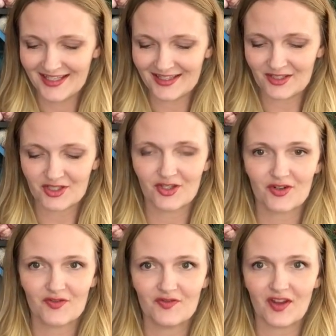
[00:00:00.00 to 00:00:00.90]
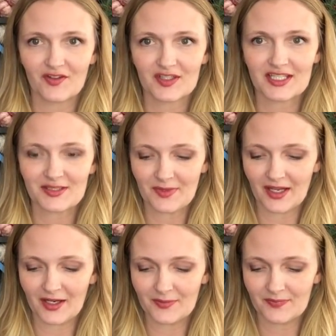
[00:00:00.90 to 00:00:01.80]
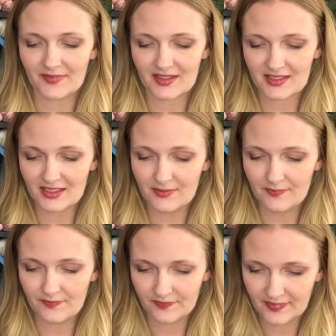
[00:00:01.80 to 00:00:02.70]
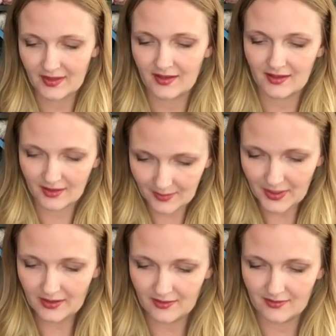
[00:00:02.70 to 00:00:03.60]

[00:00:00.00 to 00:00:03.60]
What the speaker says: there's no favoritism here. Let's see. Come on.